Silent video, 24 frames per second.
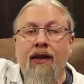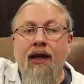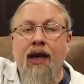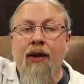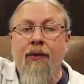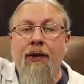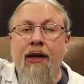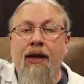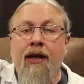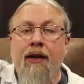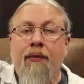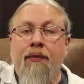
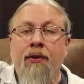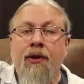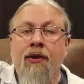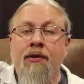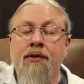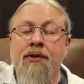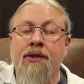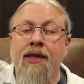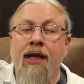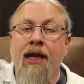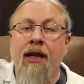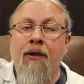And we did a
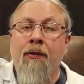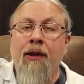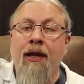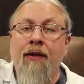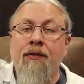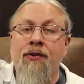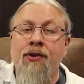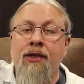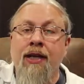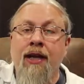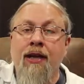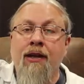pure sine
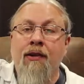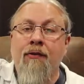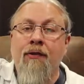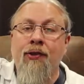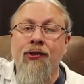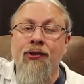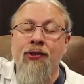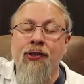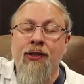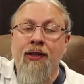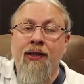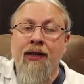wave check
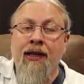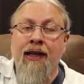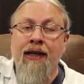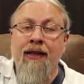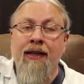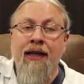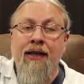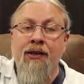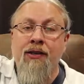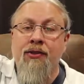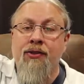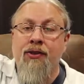originally,
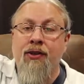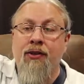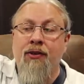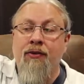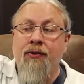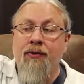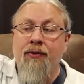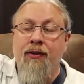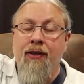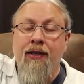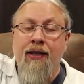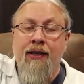and that
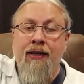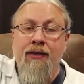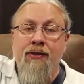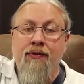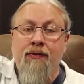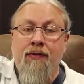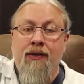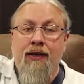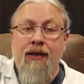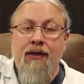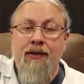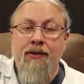showed that it is
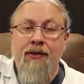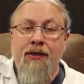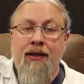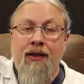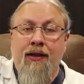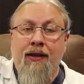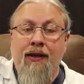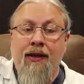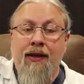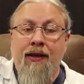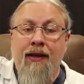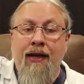rock
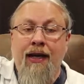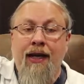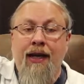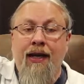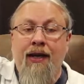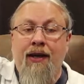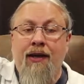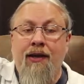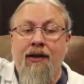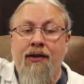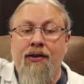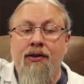solid
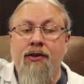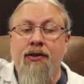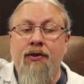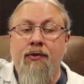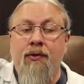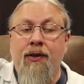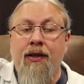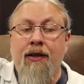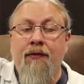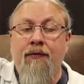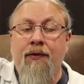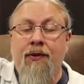at one hundred
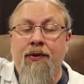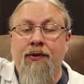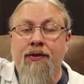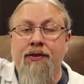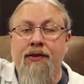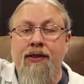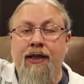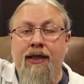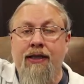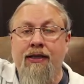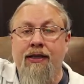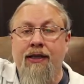twenty
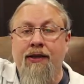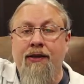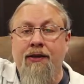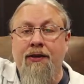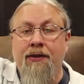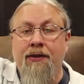volts, sixty